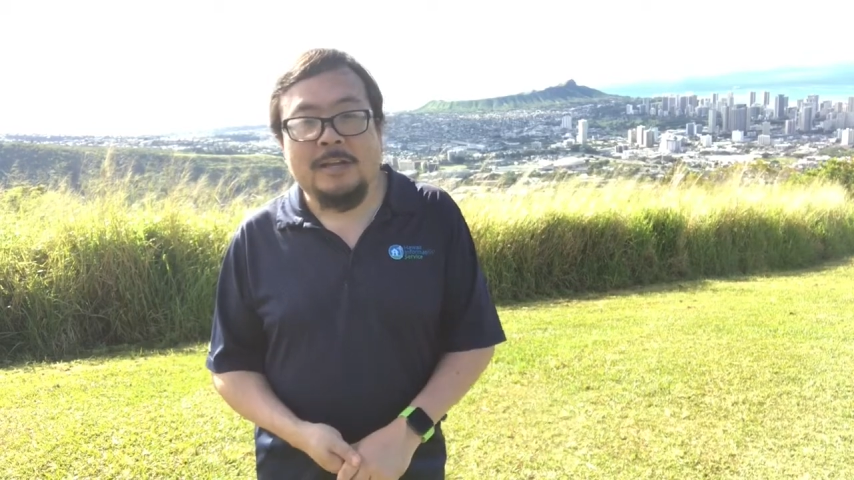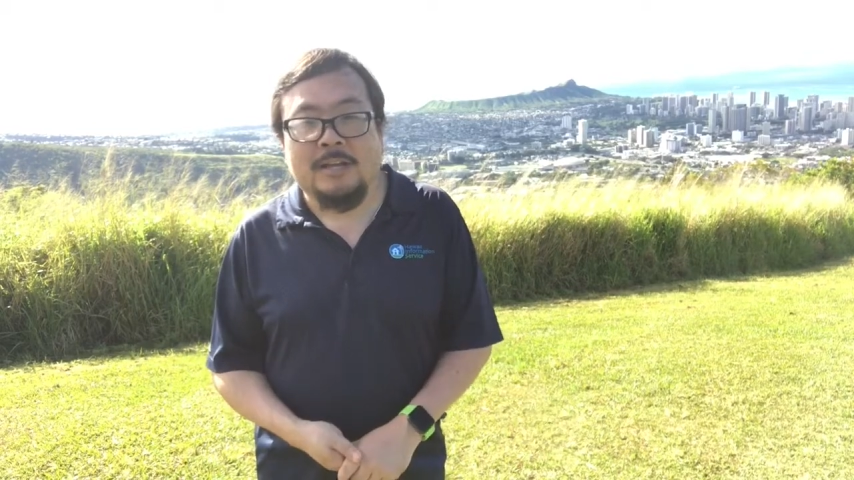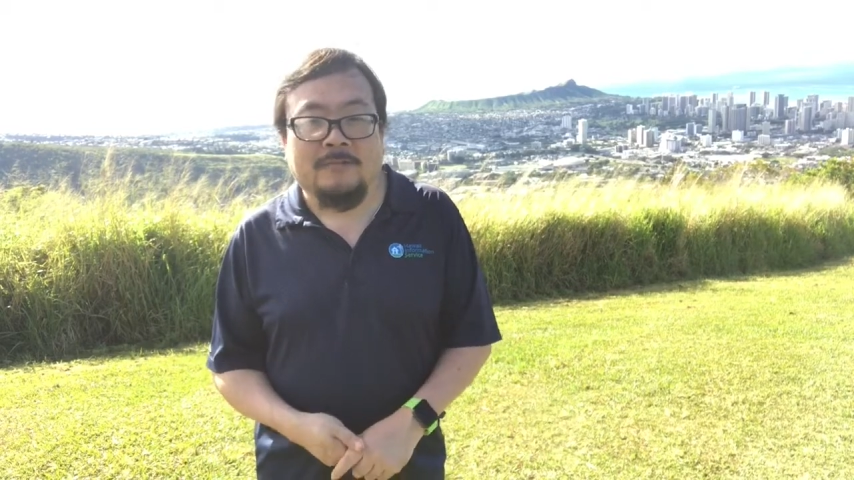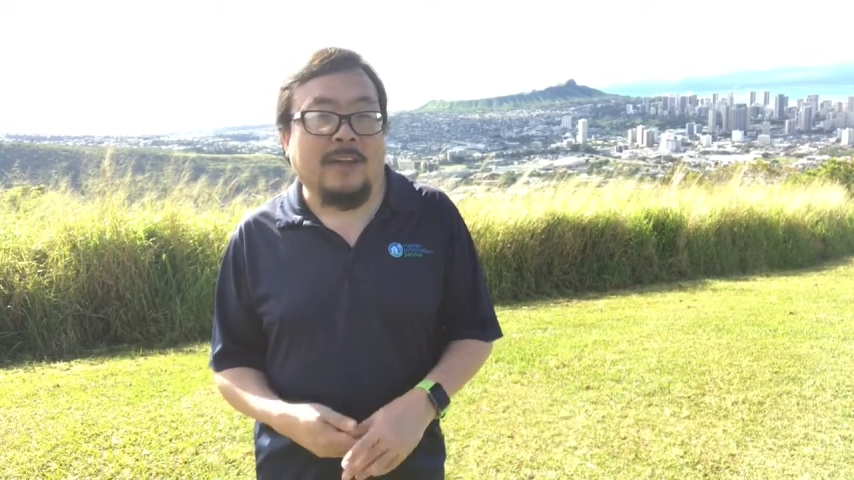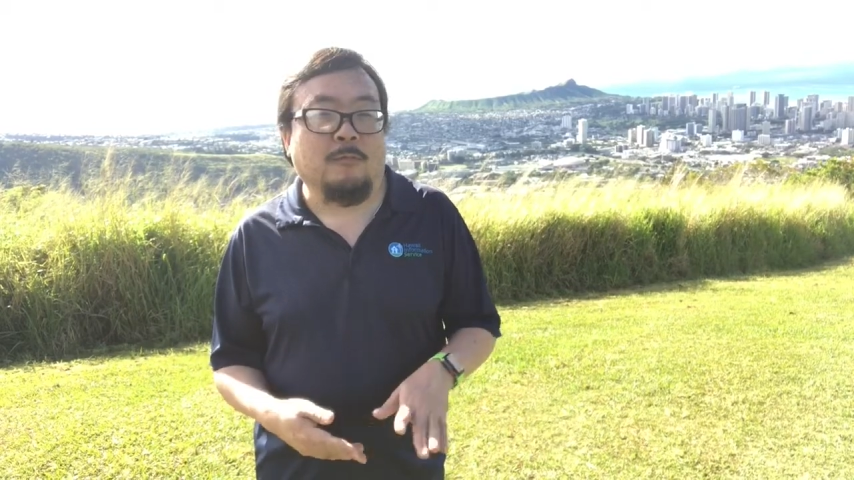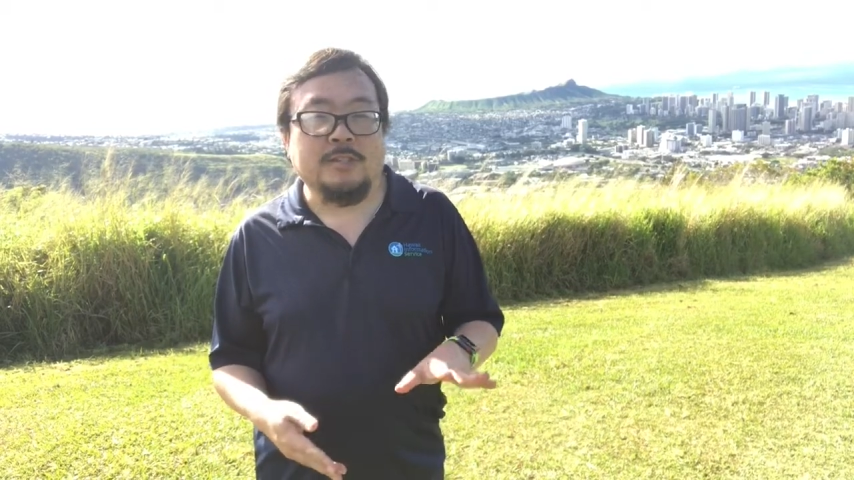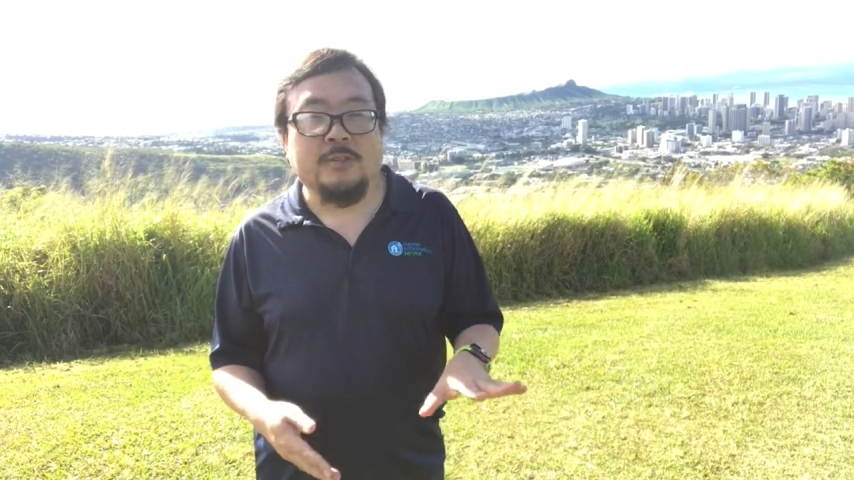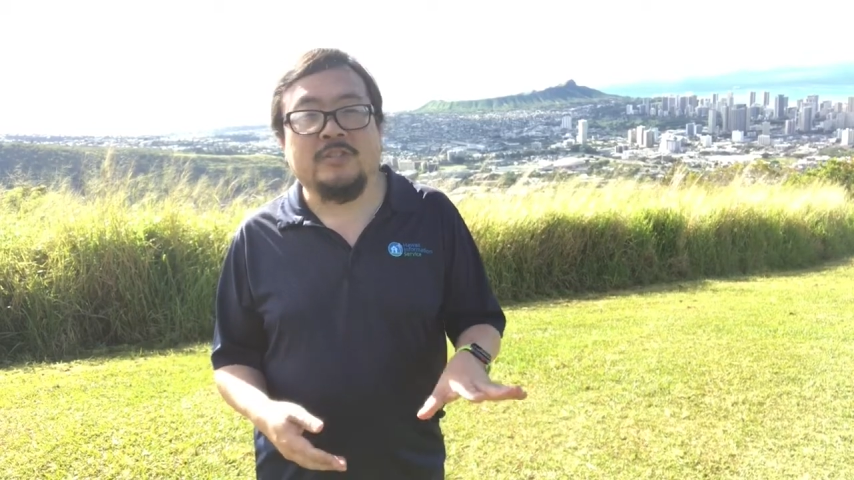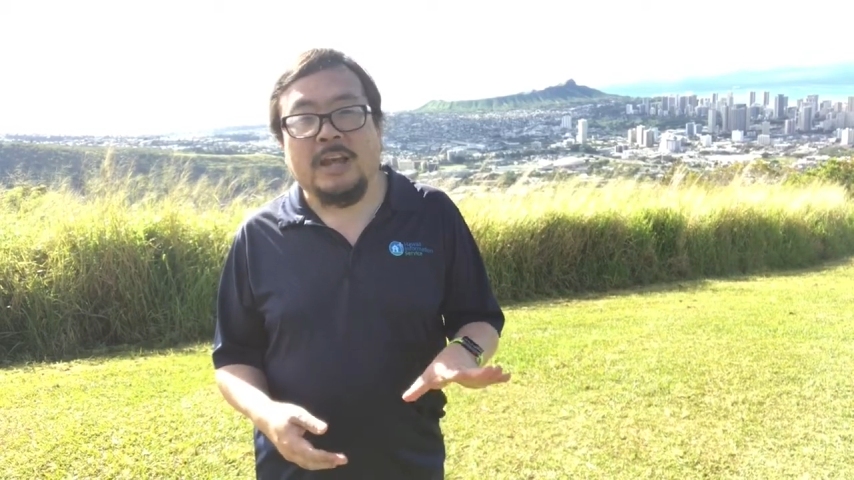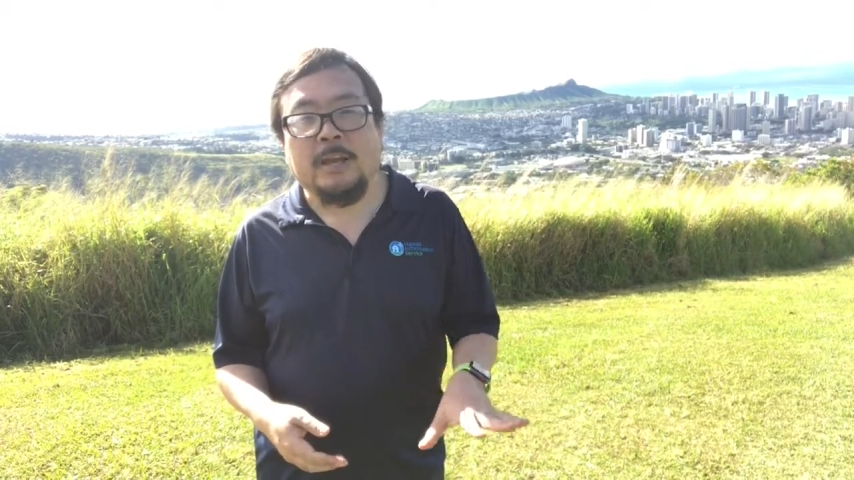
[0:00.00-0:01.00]
In fact, once
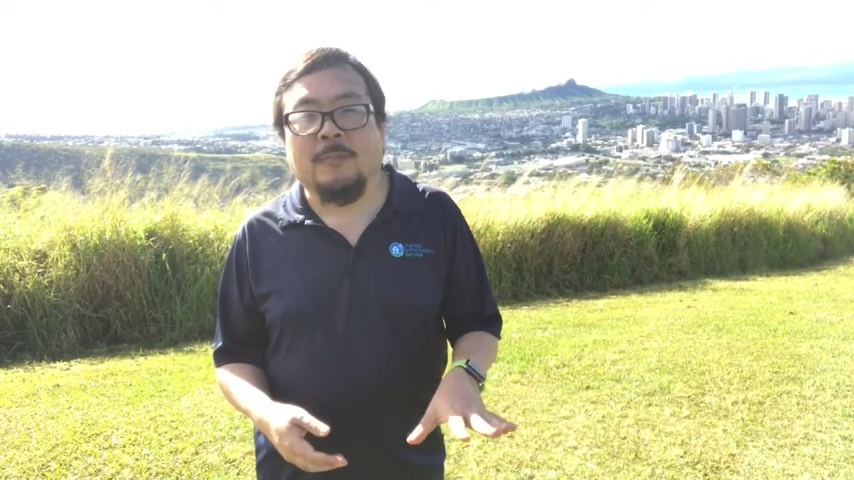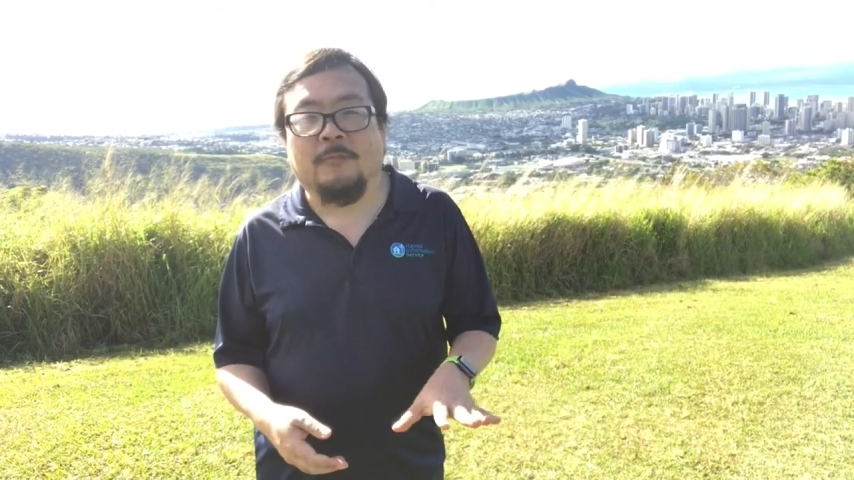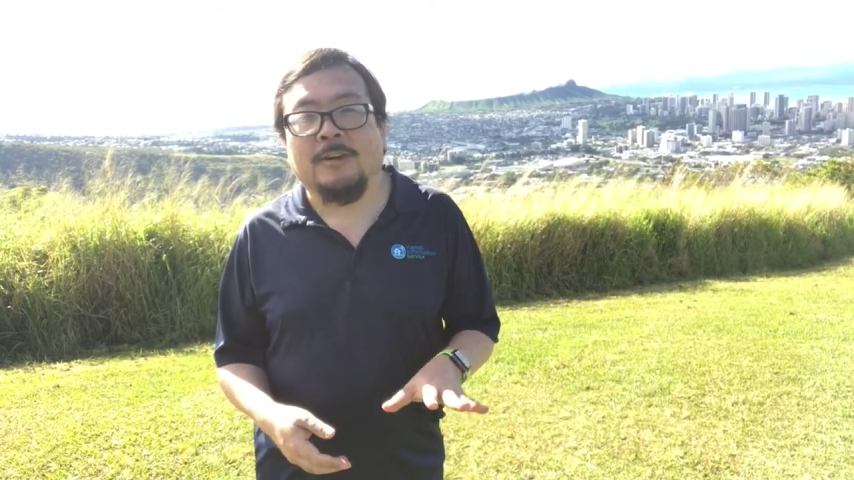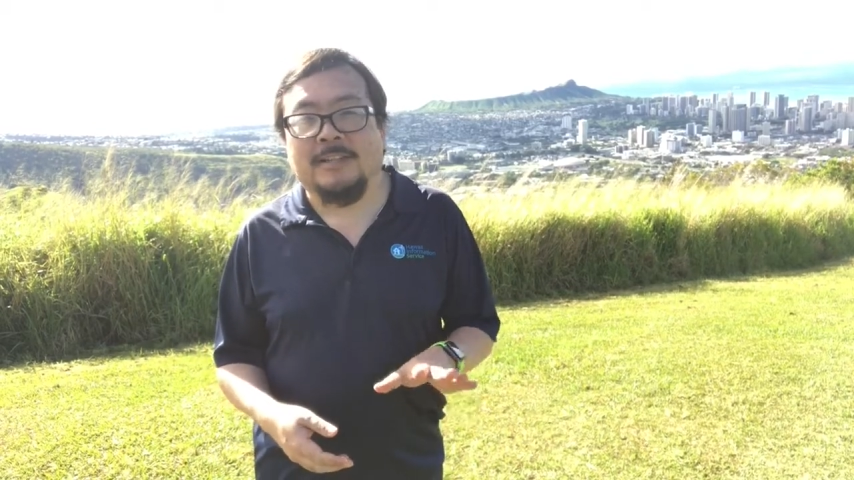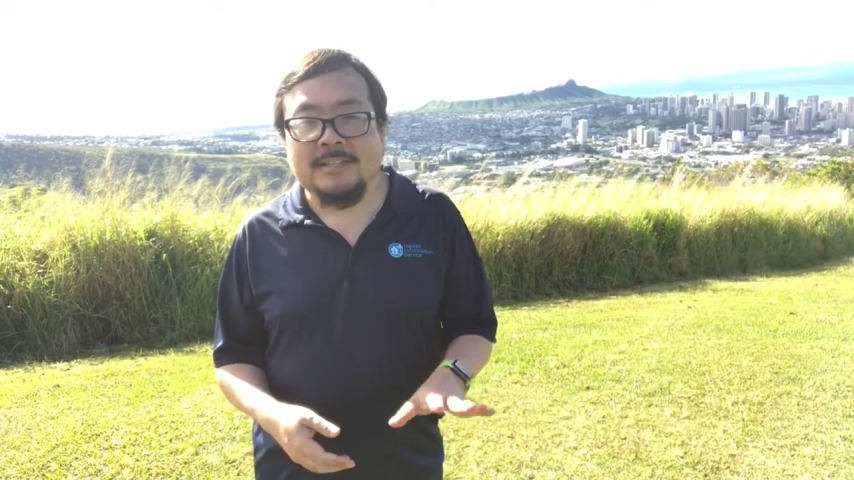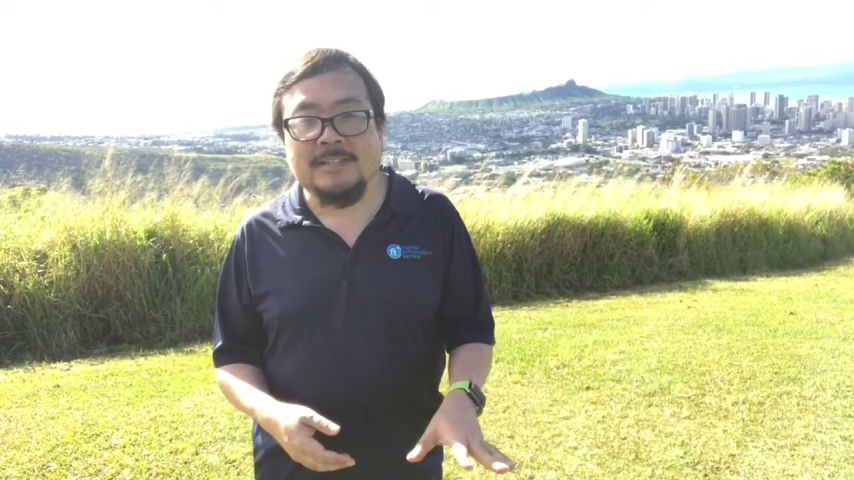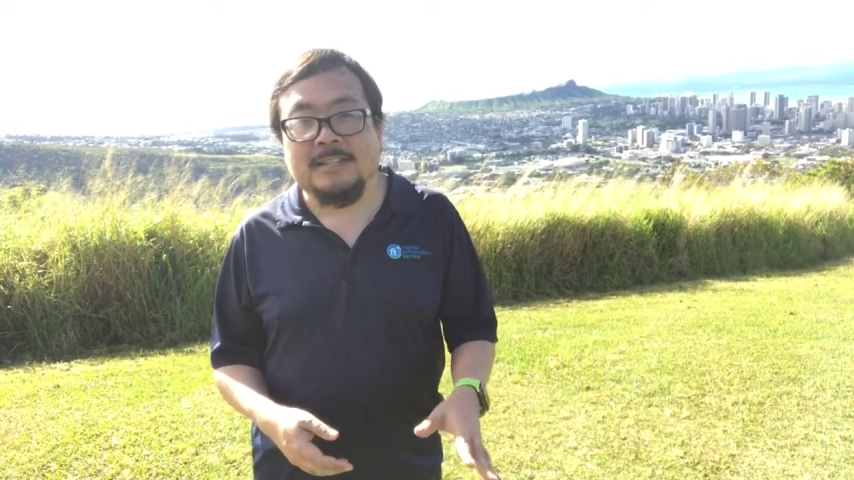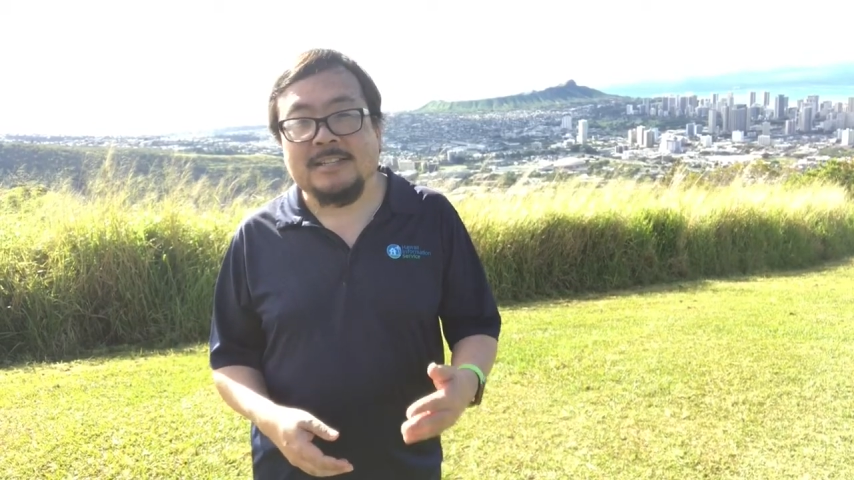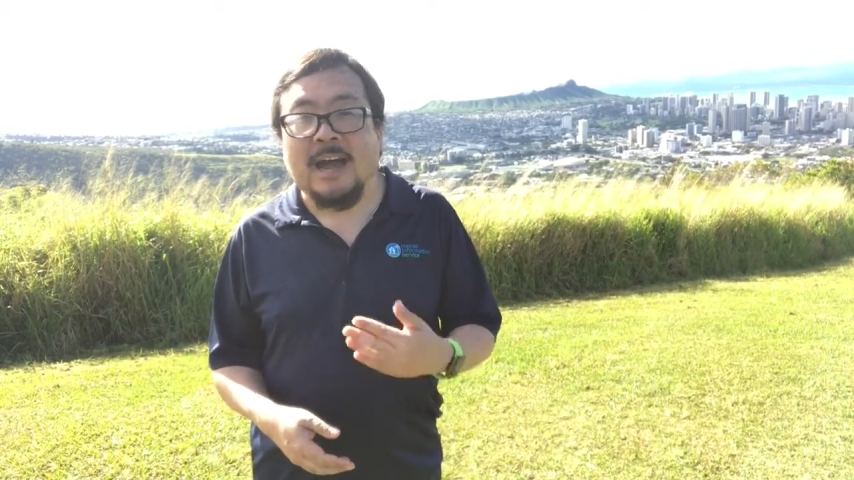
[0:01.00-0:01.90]
you've signed up for an instance,